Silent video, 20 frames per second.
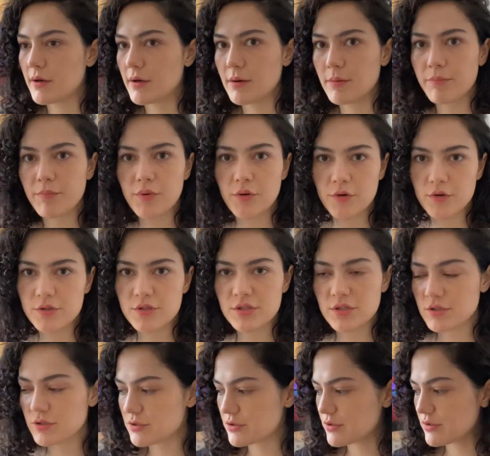
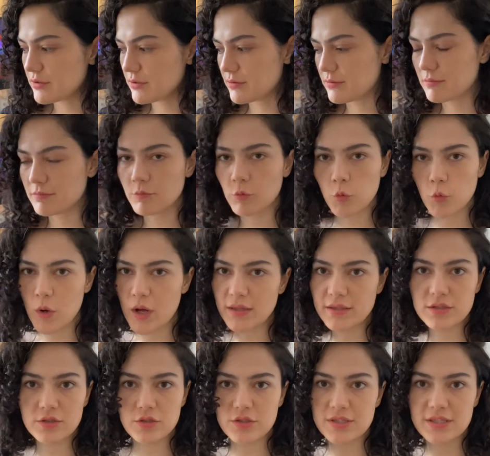persons to
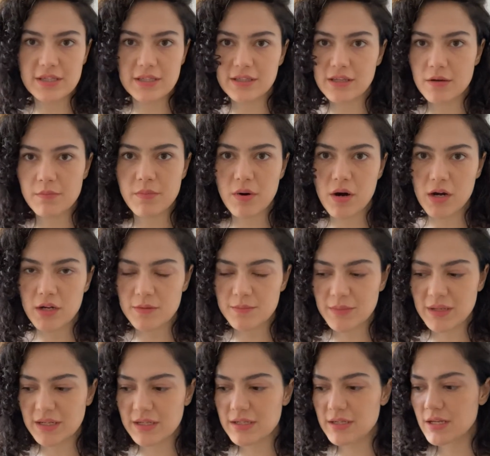want to see the
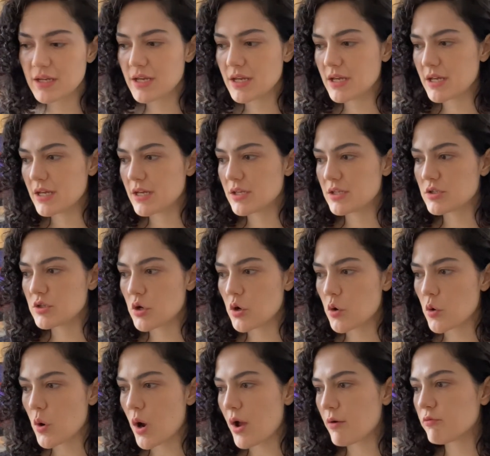apartment.
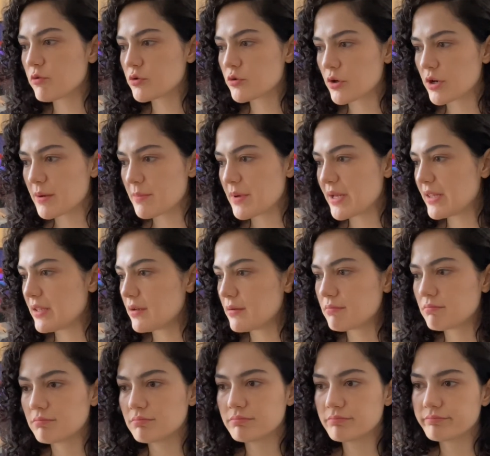So I would recommend
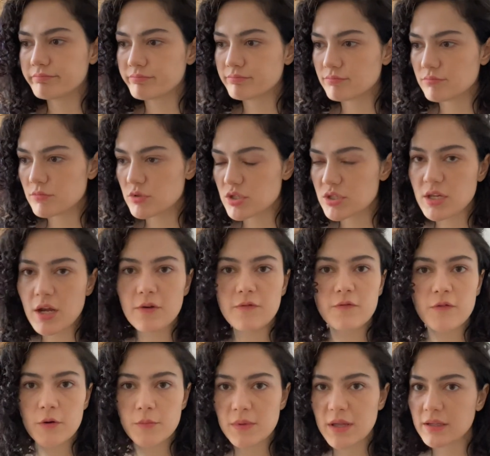start
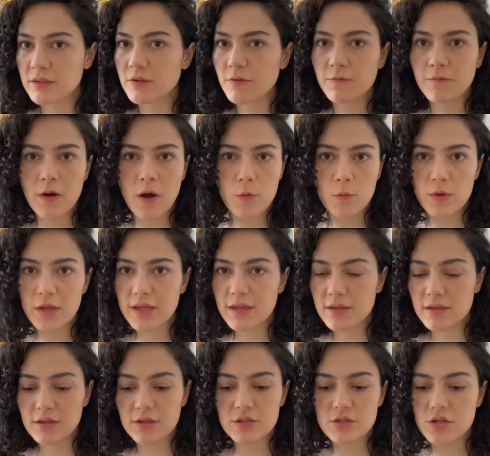from like the 1
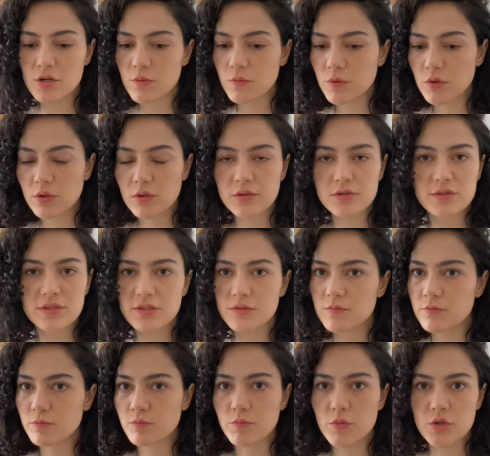week interval, the
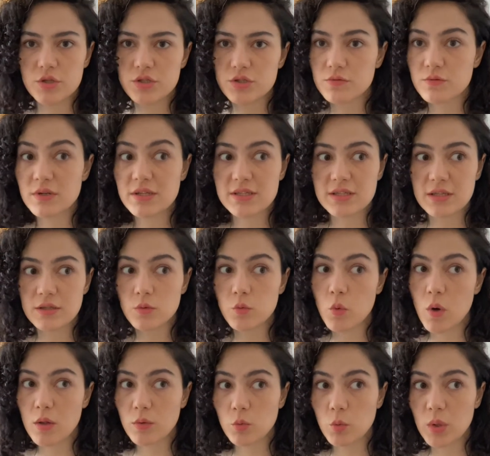most recent
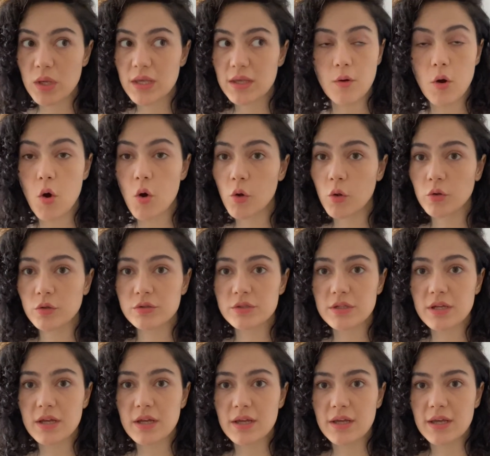1 week old
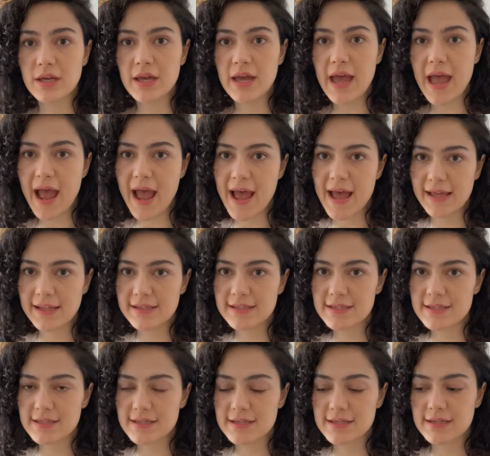
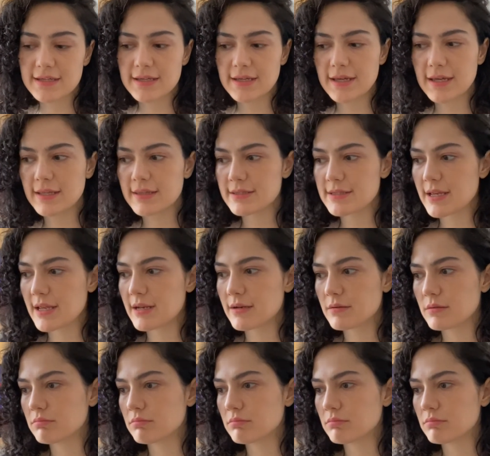ads, and then